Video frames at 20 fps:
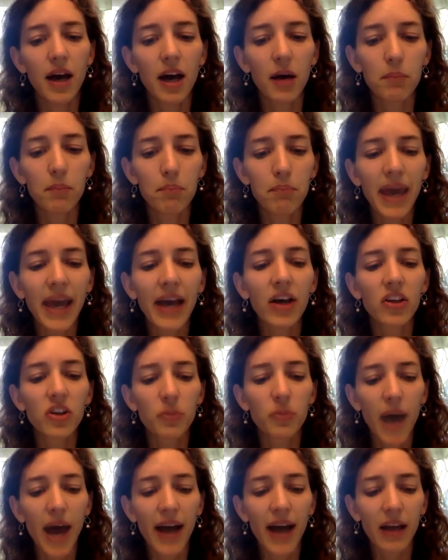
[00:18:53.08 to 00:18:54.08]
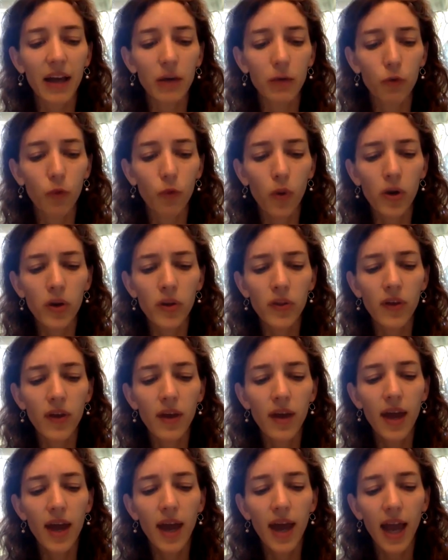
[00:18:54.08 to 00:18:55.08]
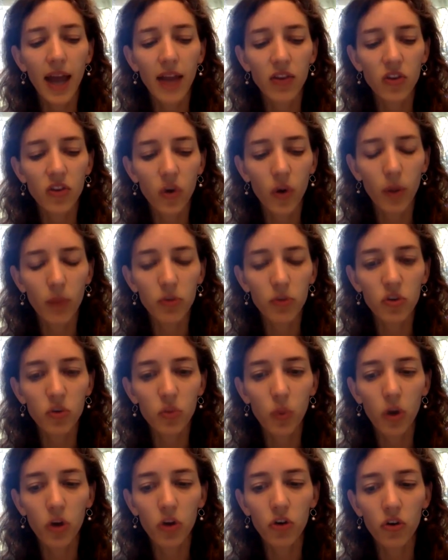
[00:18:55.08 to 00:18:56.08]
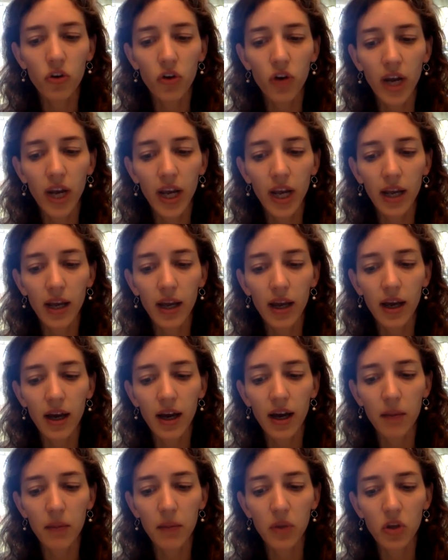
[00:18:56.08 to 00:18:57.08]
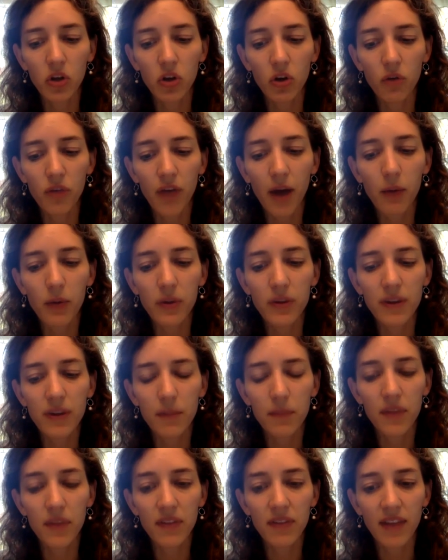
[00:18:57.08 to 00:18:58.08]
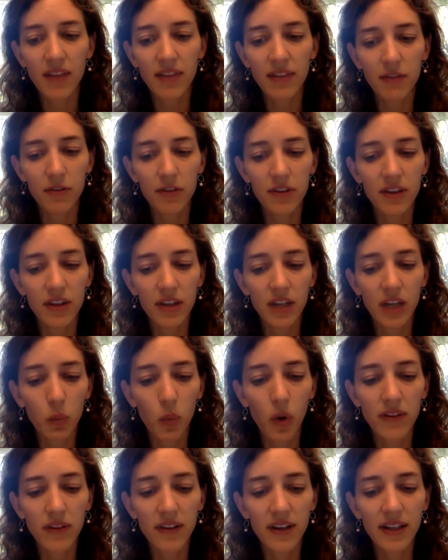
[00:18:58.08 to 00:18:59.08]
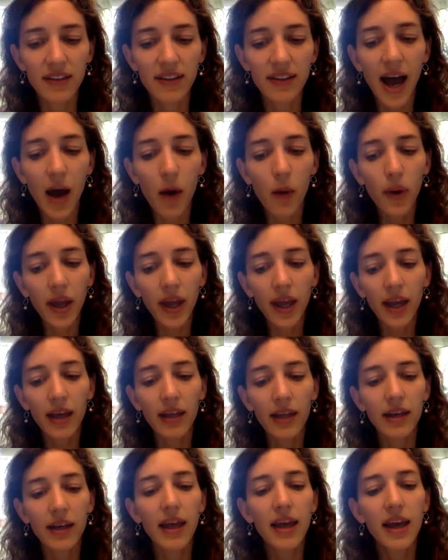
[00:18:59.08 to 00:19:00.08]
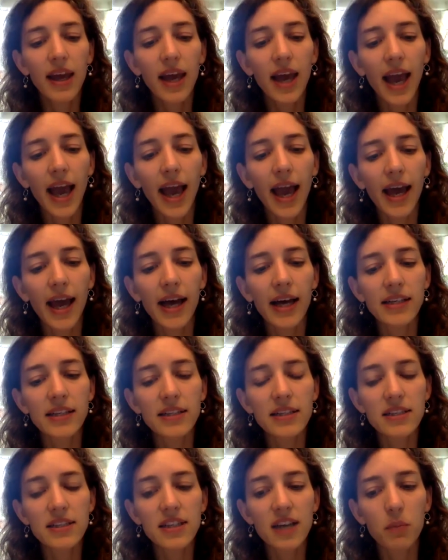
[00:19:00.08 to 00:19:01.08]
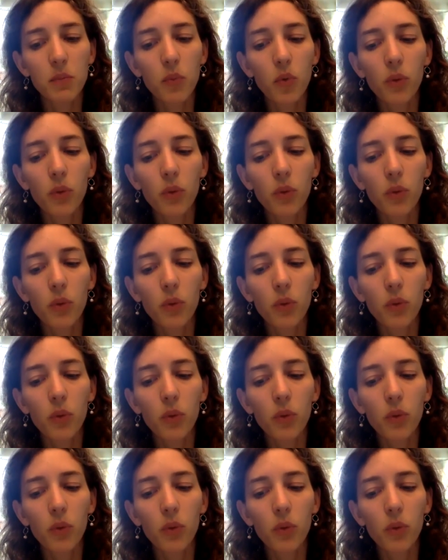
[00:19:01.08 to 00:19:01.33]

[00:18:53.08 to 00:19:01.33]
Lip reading: mailed back and forth. And so I'm just wondering, if that was something that the facility wasn't allowing, and more